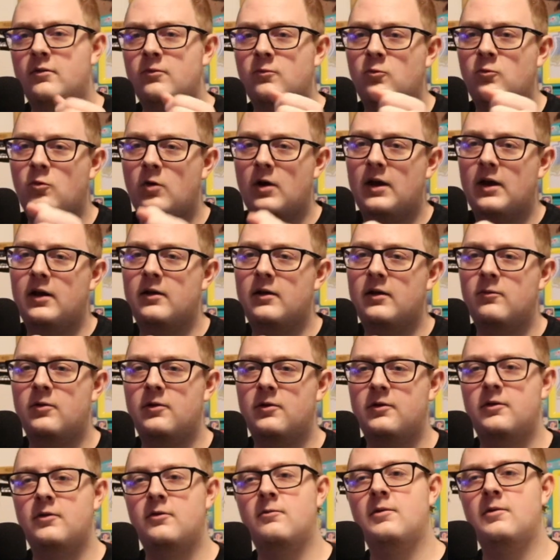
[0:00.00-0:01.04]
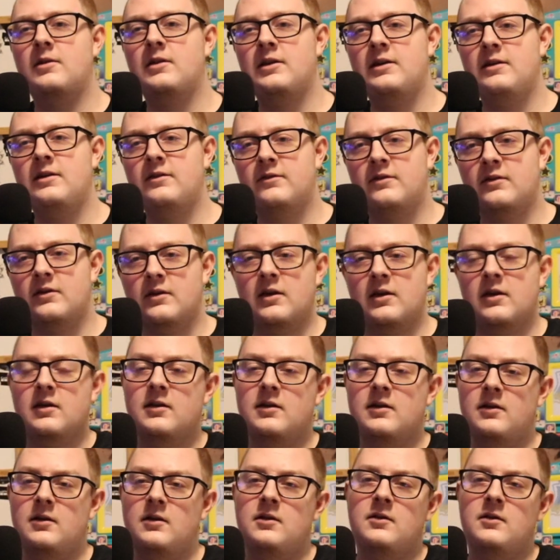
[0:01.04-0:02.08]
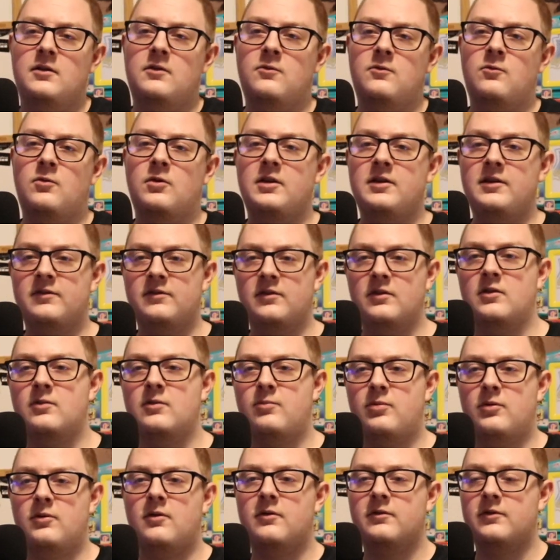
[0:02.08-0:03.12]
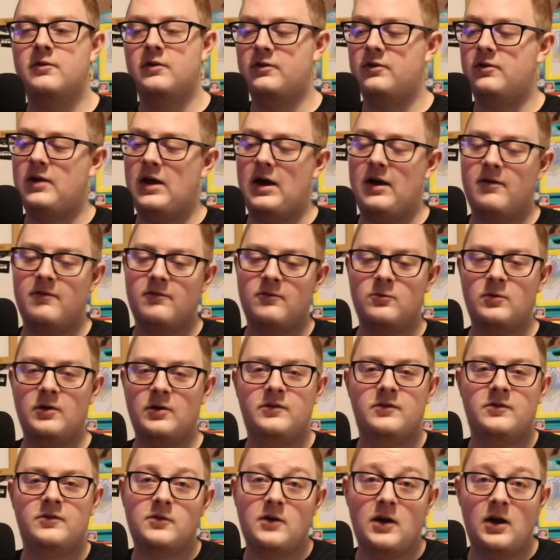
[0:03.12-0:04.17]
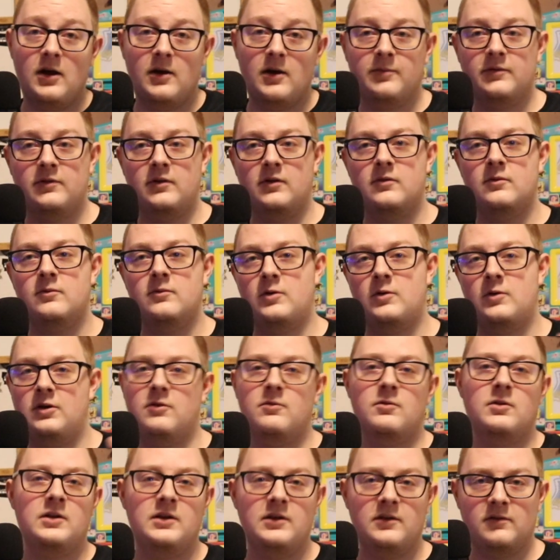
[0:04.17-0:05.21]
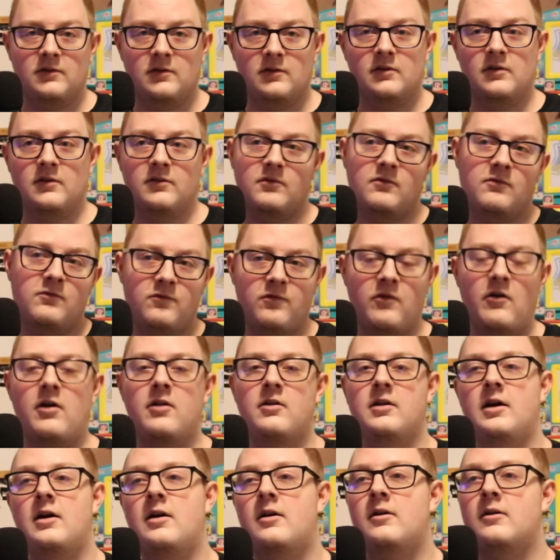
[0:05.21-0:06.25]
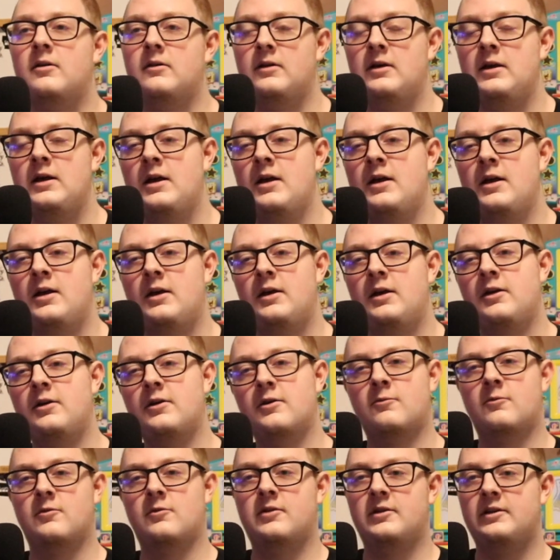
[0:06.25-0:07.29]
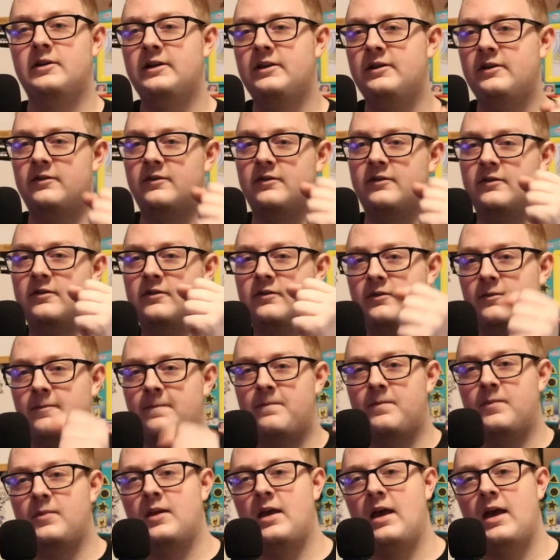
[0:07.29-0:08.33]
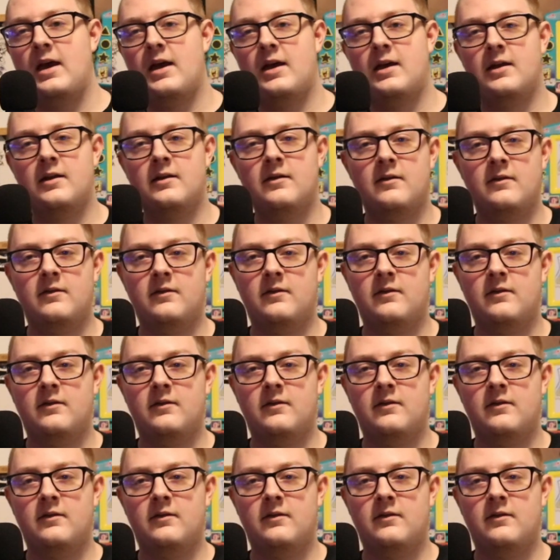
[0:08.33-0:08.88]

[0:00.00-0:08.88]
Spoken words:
way where you're releasing it releasing the poles, and you have a wrist strap, so when you release it, it doesn't fall out. You can release and